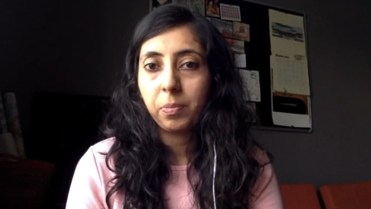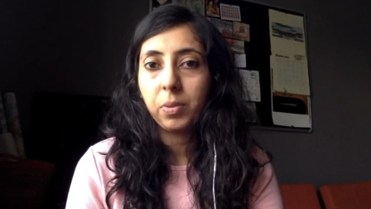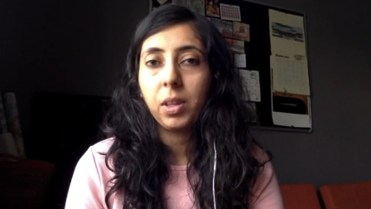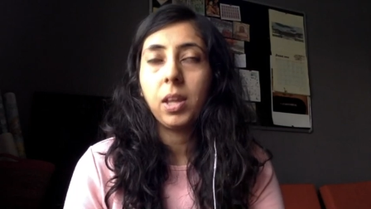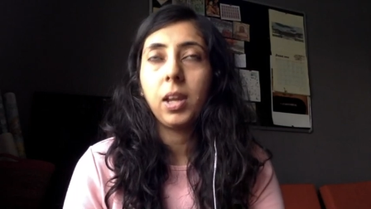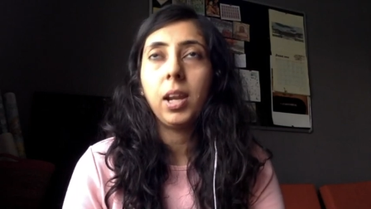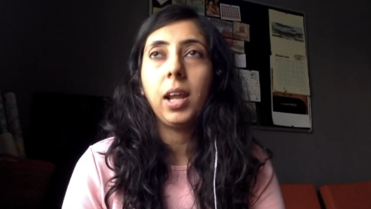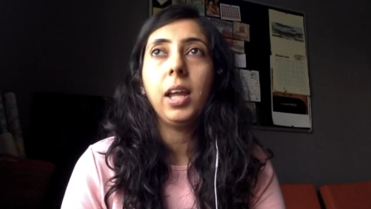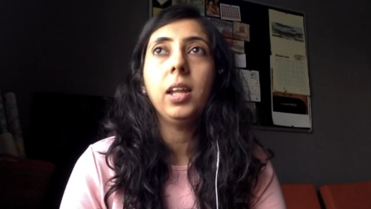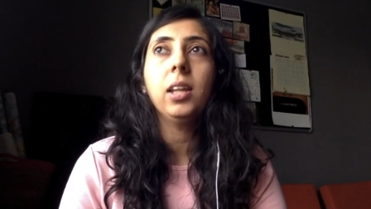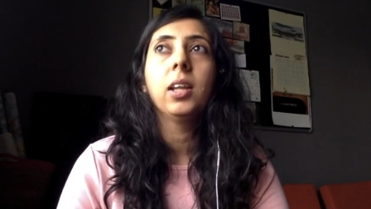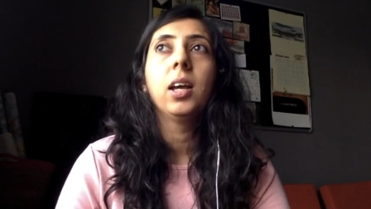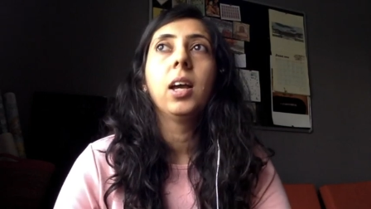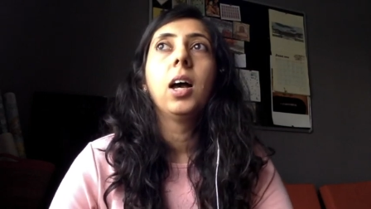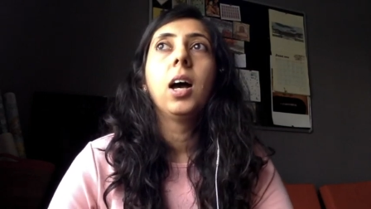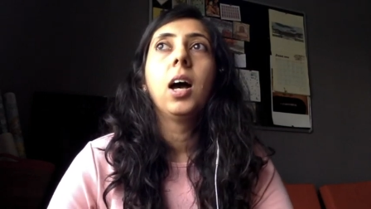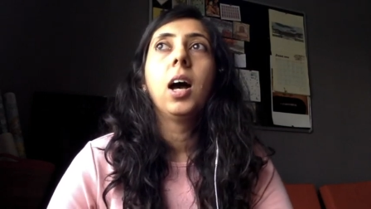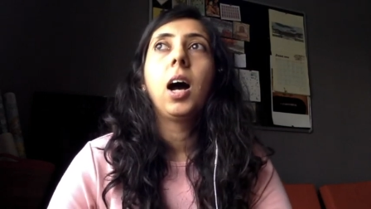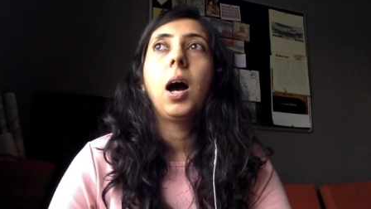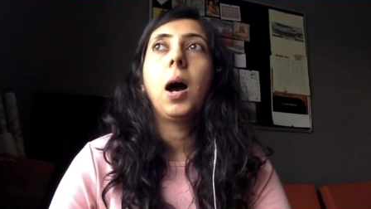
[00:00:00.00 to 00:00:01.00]
Right?
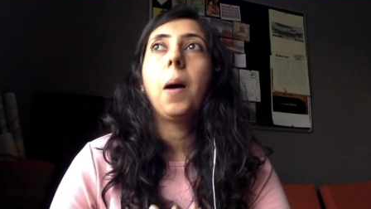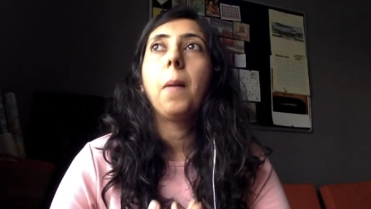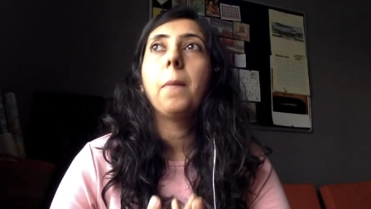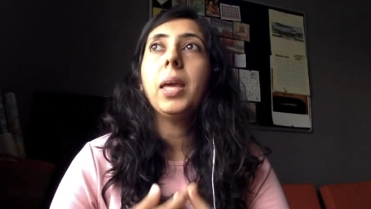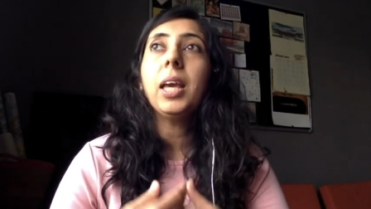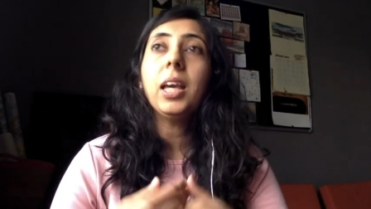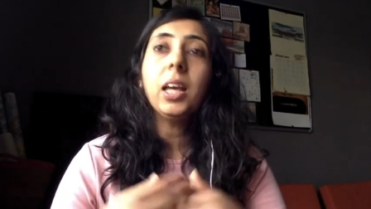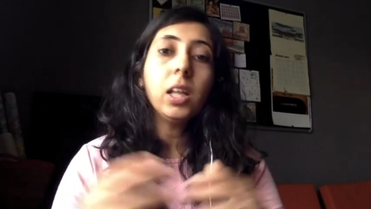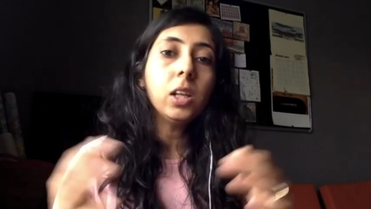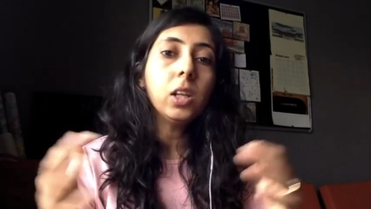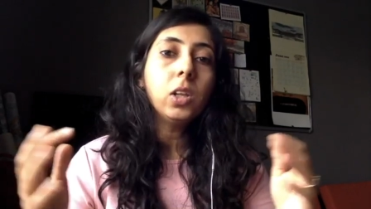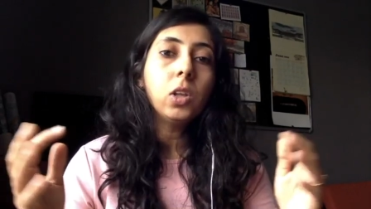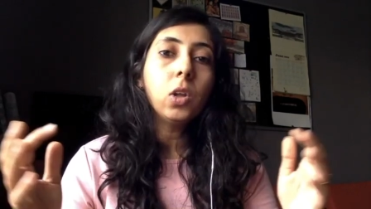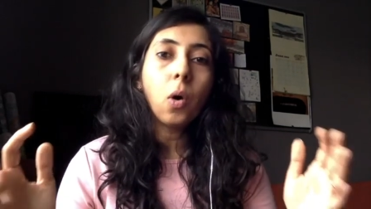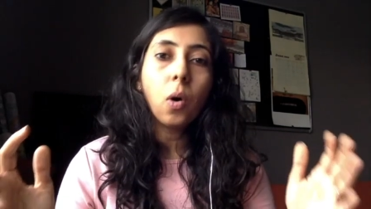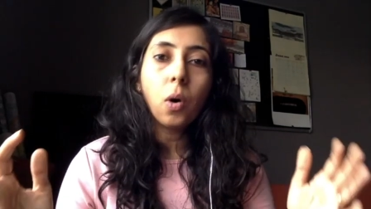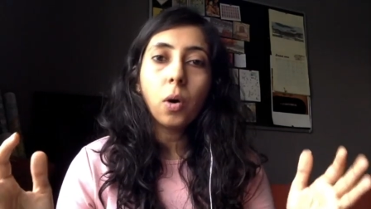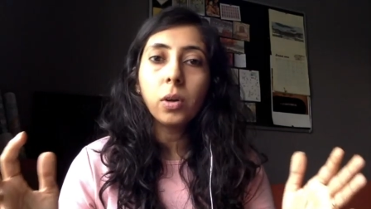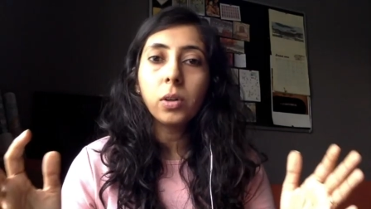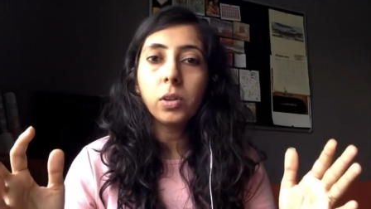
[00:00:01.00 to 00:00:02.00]
Uh, make a
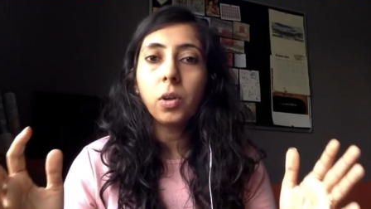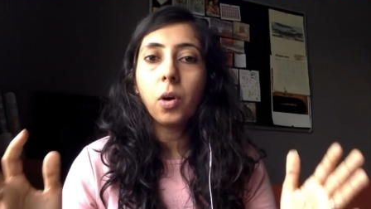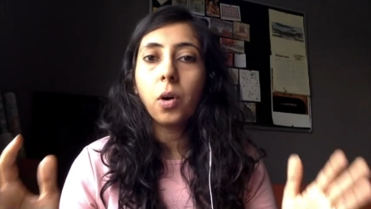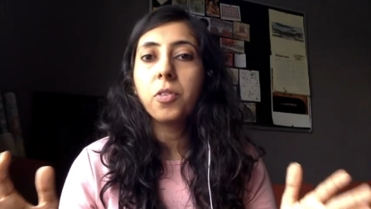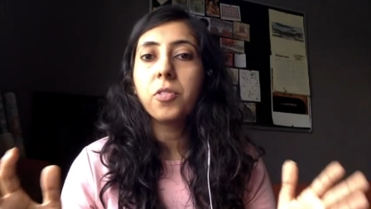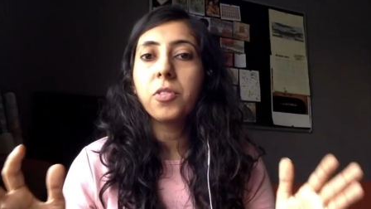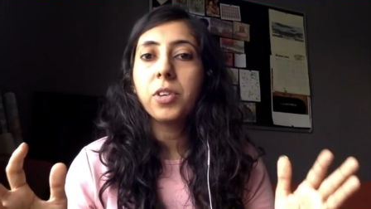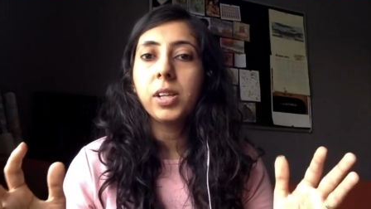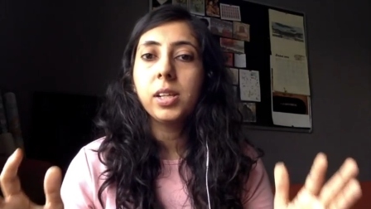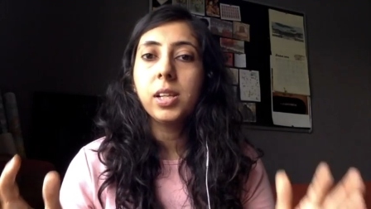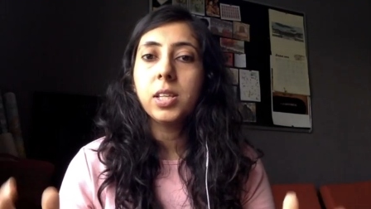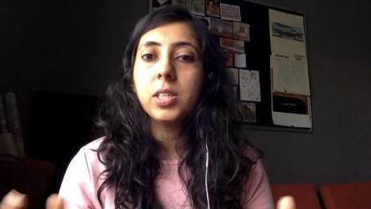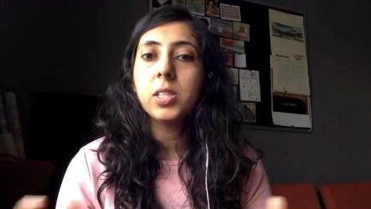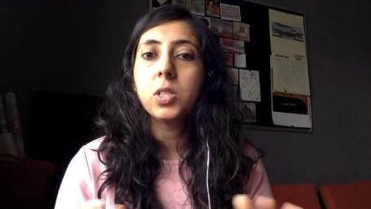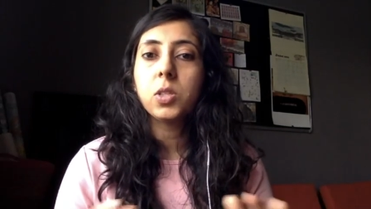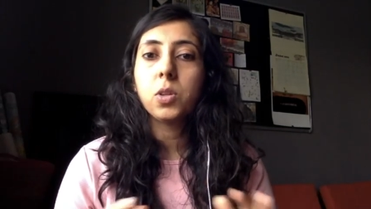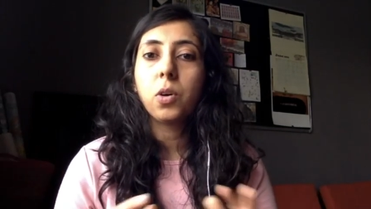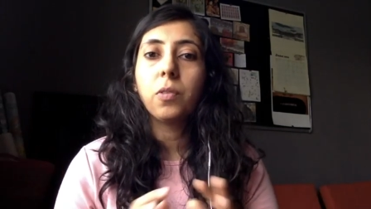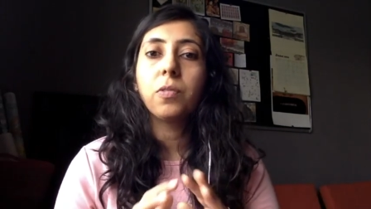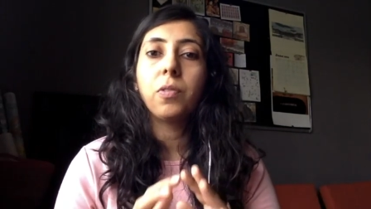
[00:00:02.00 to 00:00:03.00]
long laundry
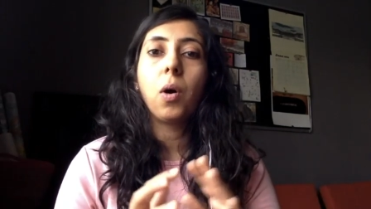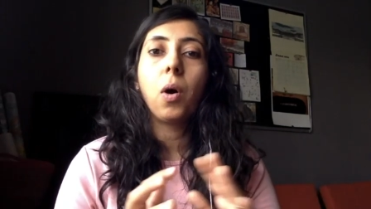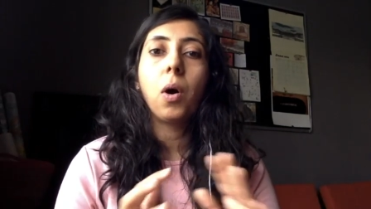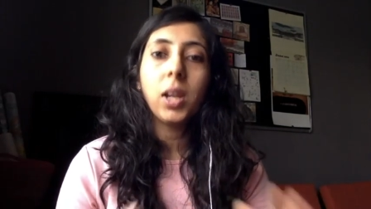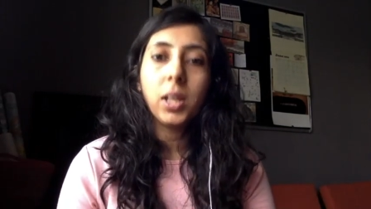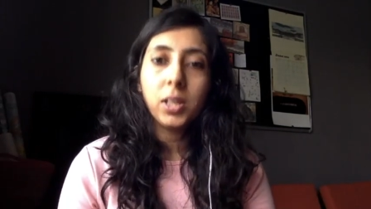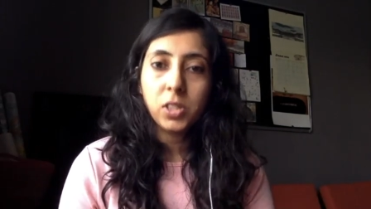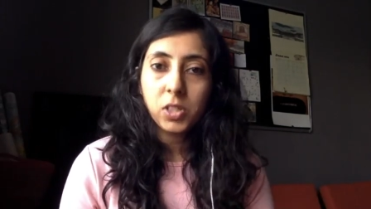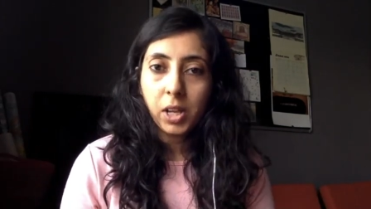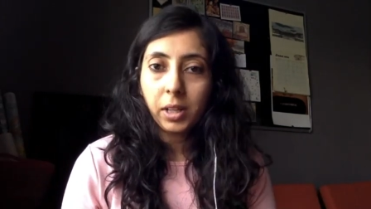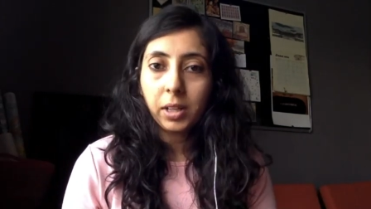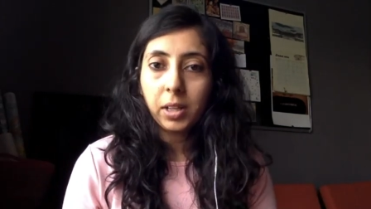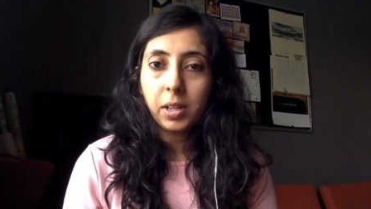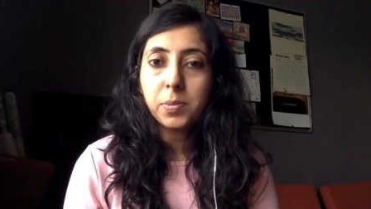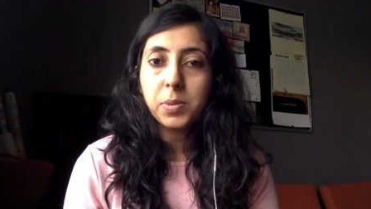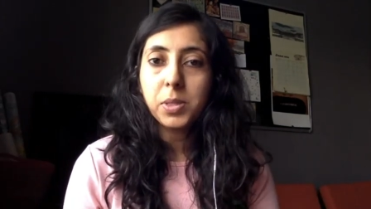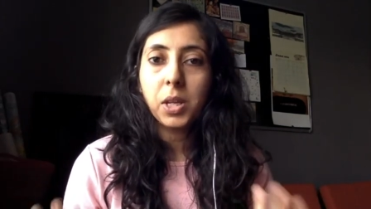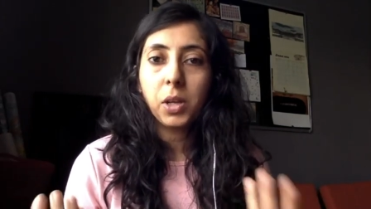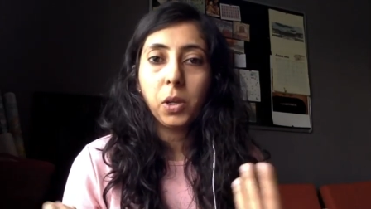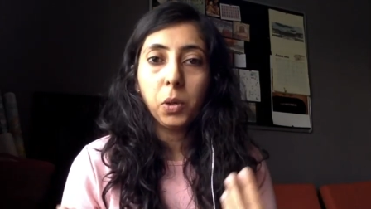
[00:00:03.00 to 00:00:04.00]
list of all
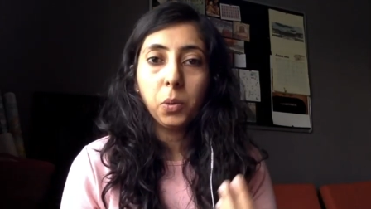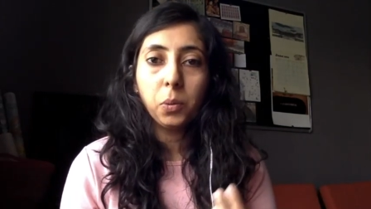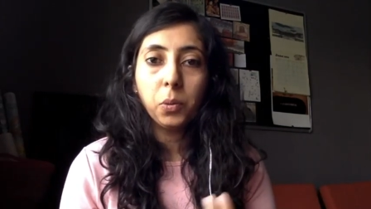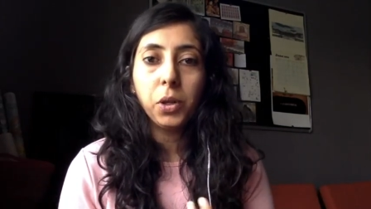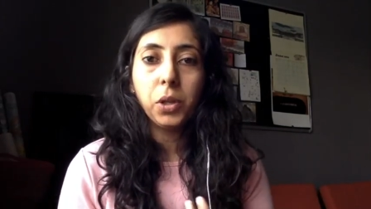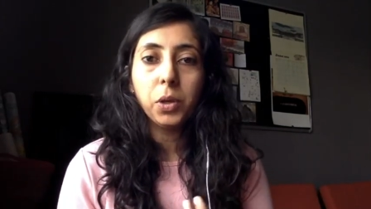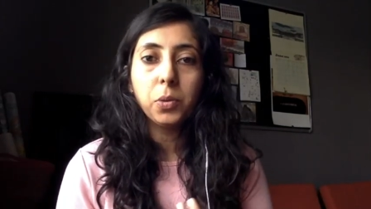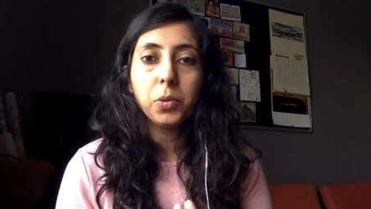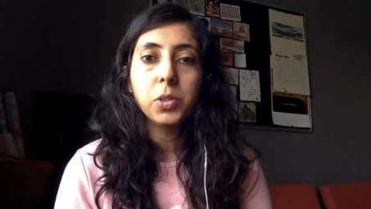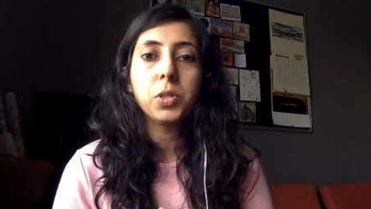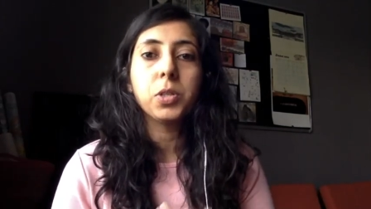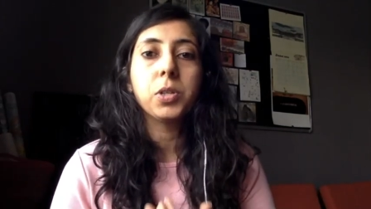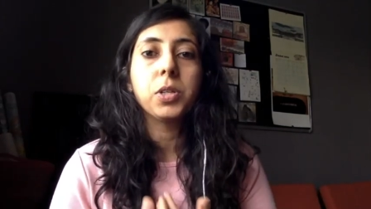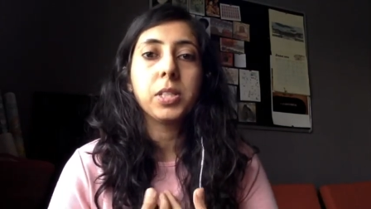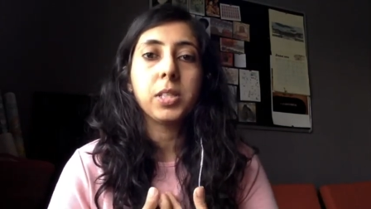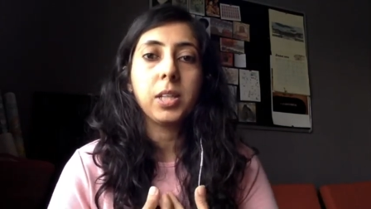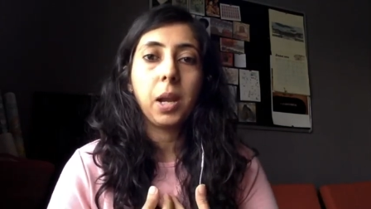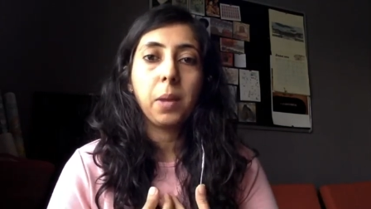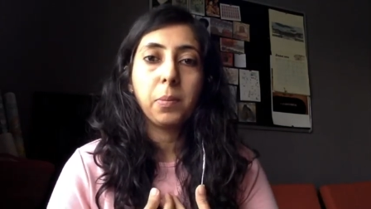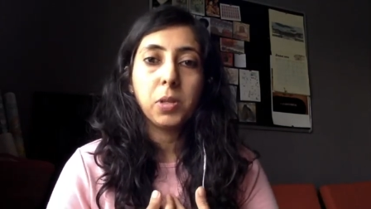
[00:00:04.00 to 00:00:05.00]
adjectives that you would use to
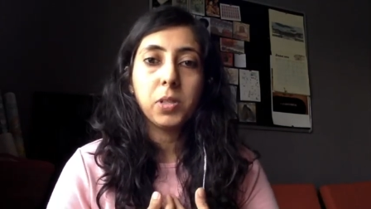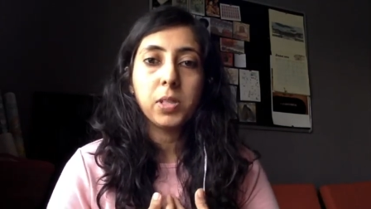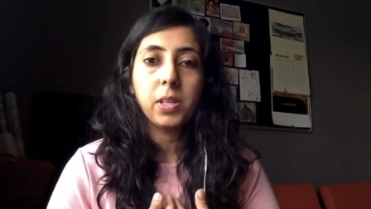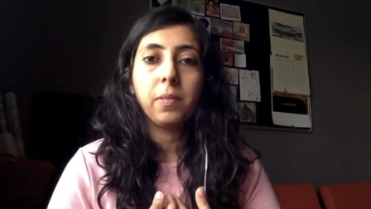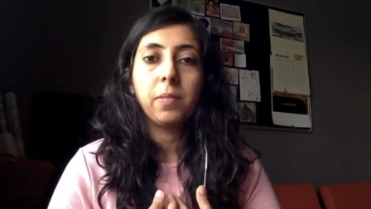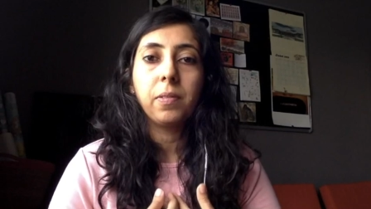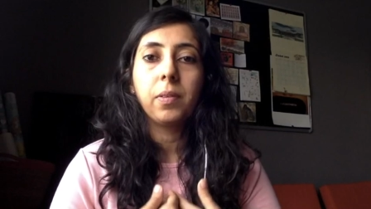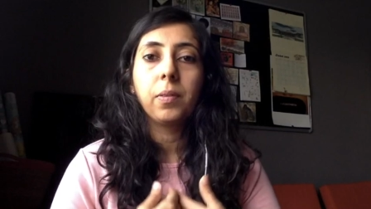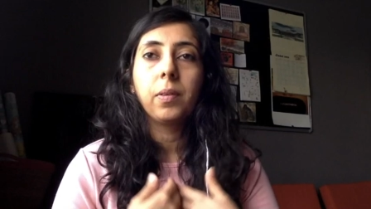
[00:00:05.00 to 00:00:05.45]
describe yourself.